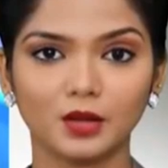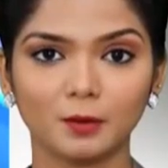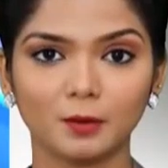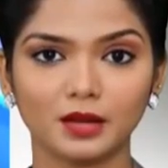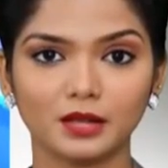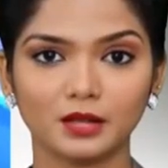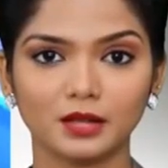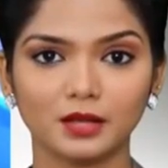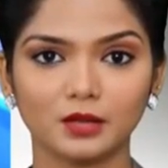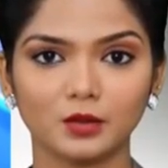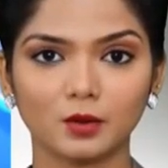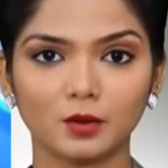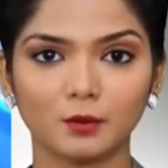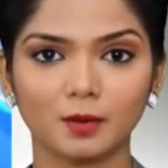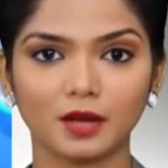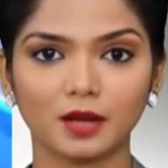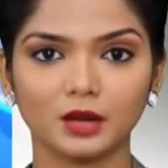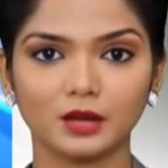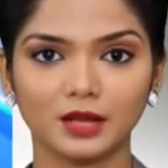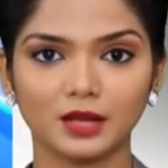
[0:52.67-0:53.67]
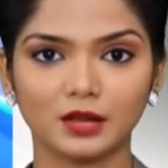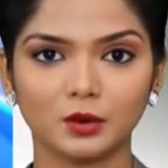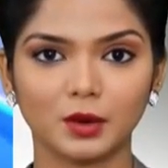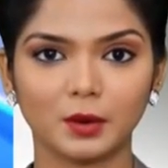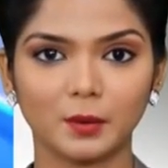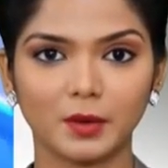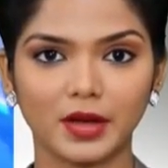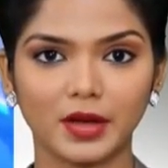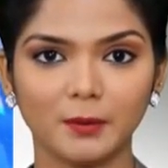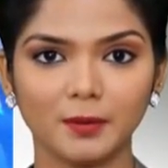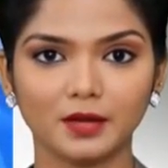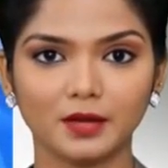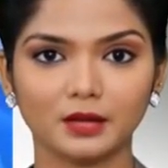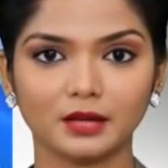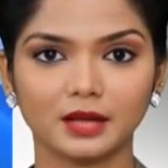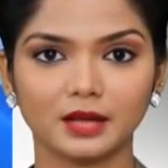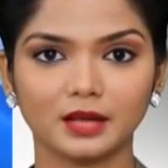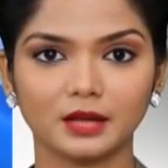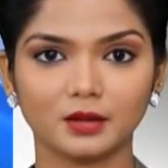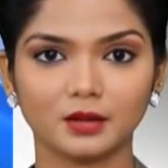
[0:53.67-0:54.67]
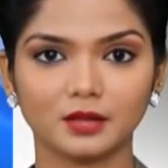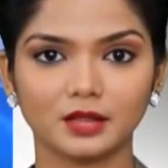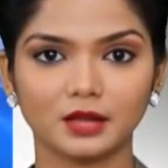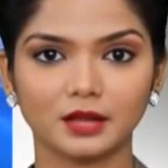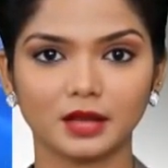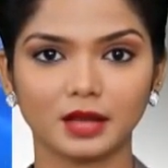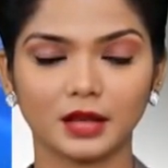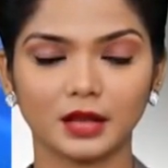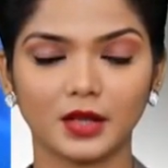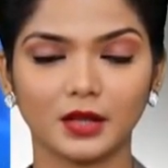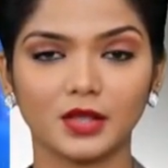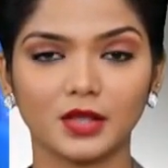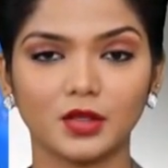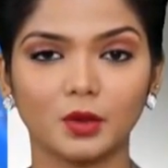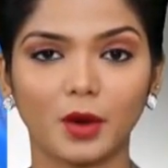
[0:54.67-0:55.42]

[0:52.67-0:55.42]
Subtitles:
The President of Maldives will be among leaders attending the